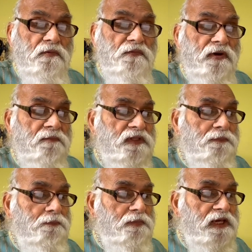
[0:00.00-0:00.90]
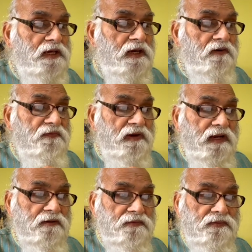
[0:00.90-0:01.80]
From the peak of
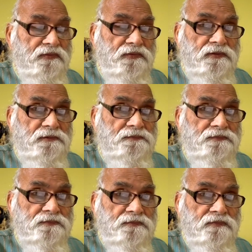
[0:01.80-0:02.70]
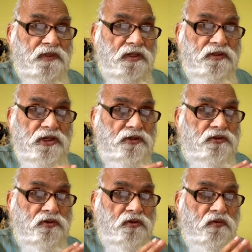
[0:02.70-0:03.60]
love, there
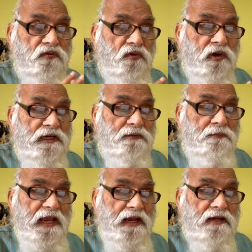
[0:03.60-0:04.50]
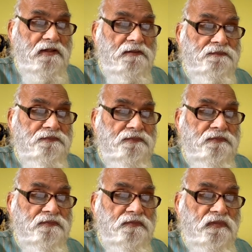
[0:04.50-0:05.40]
is no falling back.
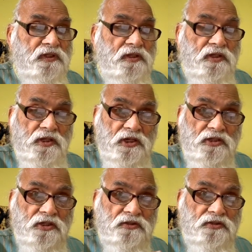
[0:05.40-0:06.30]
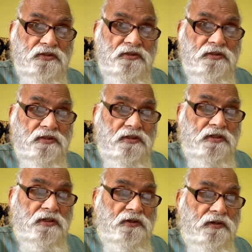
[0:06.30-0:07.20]
It is
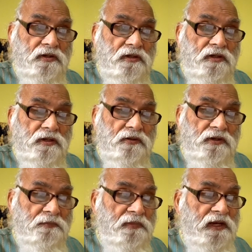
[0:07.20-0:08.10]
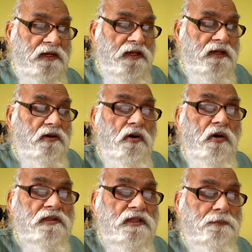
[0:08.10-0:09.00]
remaining
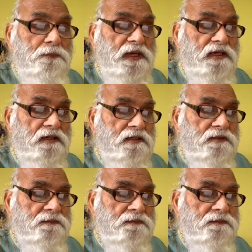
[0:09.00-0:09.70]
on the peak